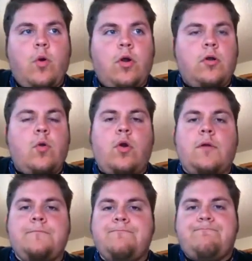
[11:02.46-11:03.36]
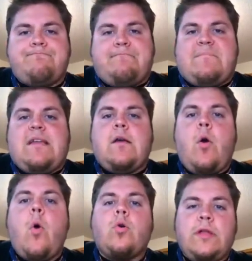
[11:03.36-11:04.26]
or
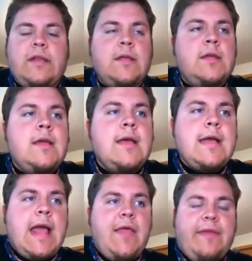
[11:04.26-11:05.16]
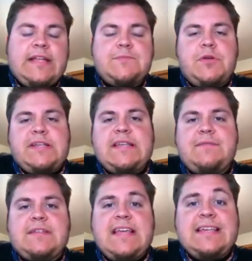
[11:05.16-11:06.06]
Oakland. And I think it's pretty
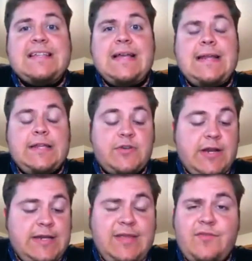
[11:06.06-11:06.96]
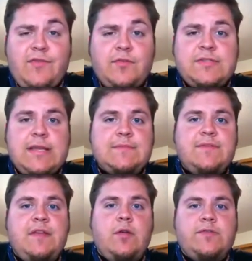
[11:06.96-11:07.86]
safe to say he's not going to get traded to either of those teams
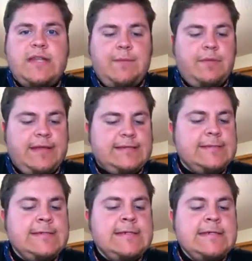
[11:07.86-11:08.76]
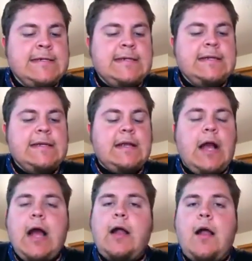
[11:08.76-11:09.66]
if he goes anyplace.
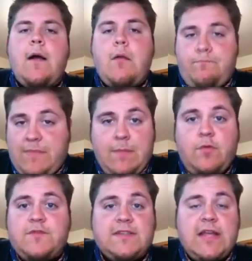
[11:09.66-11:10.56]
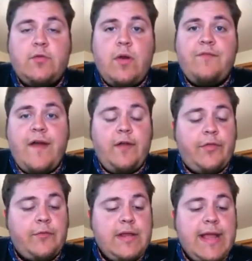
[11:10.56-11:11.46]
That moves us on to our
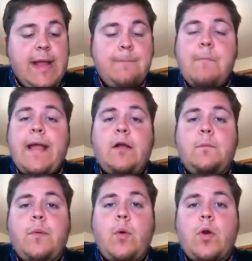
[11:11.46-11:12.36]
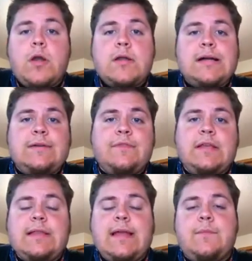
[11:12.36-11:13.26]
final 3. I got Michael Bourne of
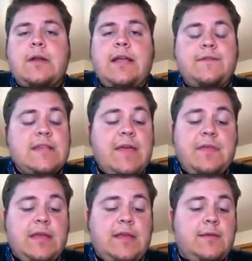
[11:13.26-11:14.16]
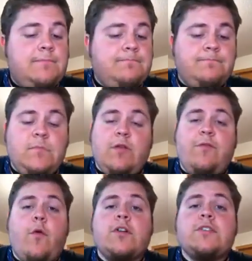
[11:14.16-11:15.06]
the Atlanta Braves. I think
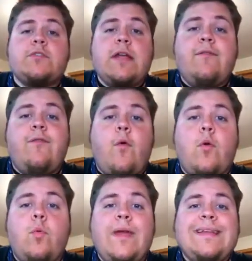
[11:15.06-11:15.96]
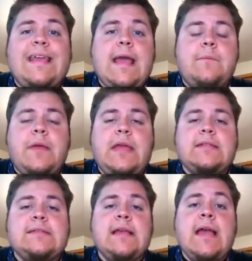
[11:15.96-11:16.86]
4 straight 4-win
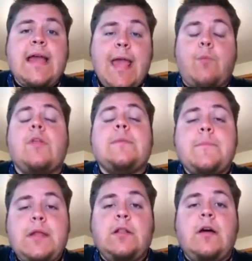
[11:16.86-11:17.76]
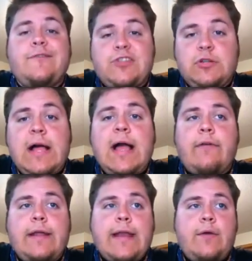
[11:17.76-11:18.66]
campaigns, and we're in the middle of July
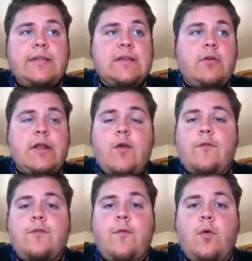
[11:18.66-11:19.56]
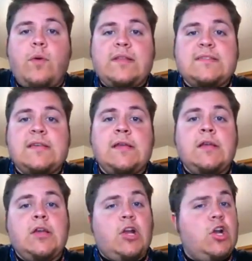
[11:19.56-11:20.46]
right now. He's already over 4 wins.
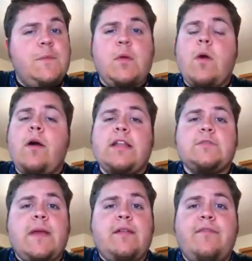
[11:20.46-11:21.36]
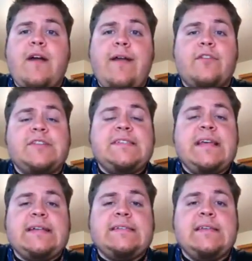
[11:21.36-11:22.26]
Could be well on his way to 5 or
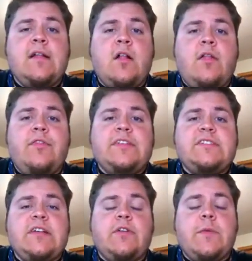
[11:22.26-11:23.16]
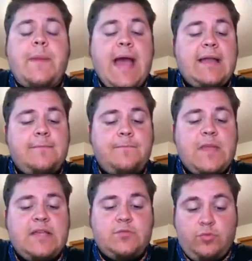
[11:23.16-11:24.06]
6 this year. The bat
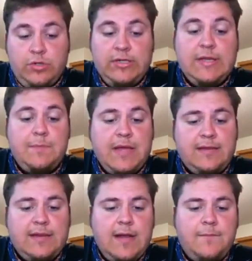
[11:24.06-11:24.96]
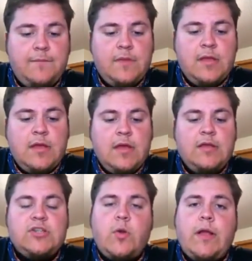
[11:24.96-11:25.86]
has really picked it up,
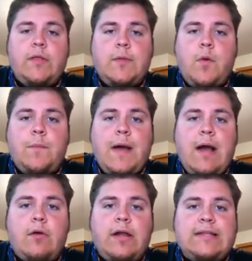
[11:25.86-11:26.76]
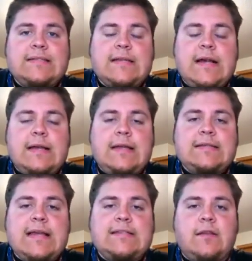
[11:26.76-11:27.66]
showing a little more power in his
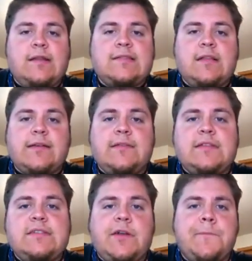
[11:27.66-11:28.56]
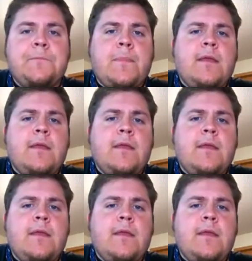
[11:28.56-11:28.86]
isolated slugging this year.